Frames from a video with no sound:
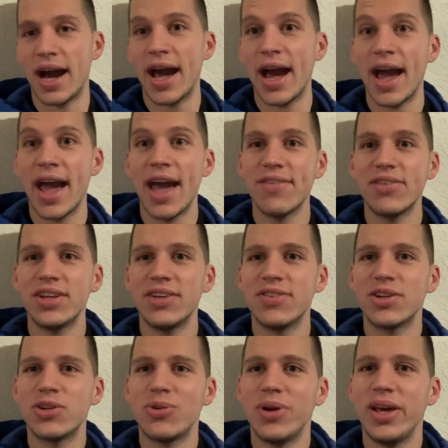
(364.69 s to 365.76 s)
I haven't
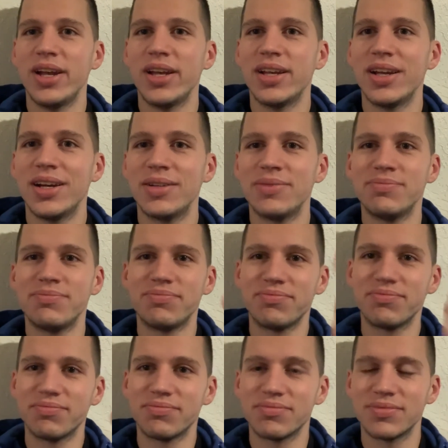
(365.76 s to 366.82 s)
even created
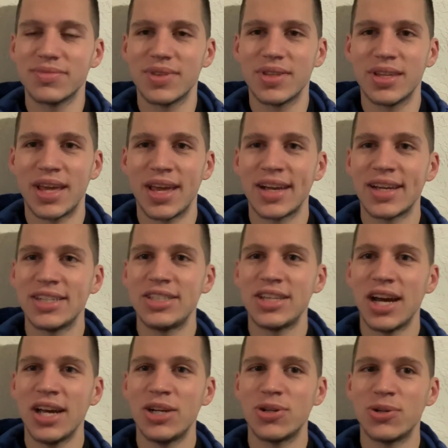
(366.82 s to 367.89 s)
like a
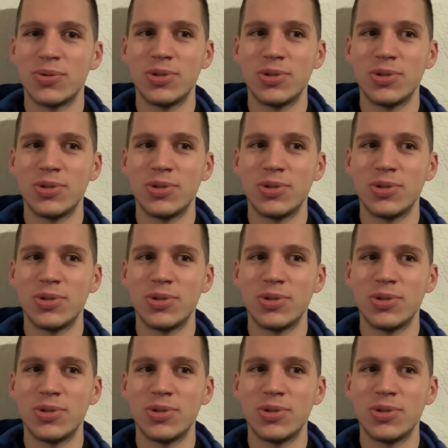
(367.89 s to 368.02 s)
title,